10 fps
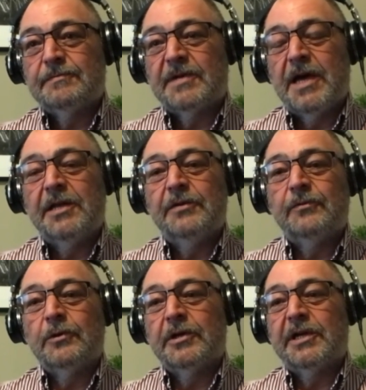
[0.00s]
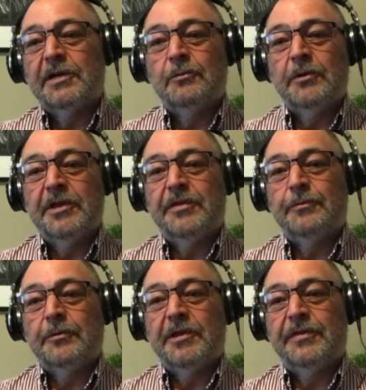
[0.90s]
kind of working with
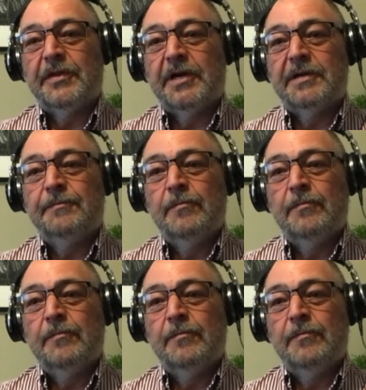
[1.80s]
with uh,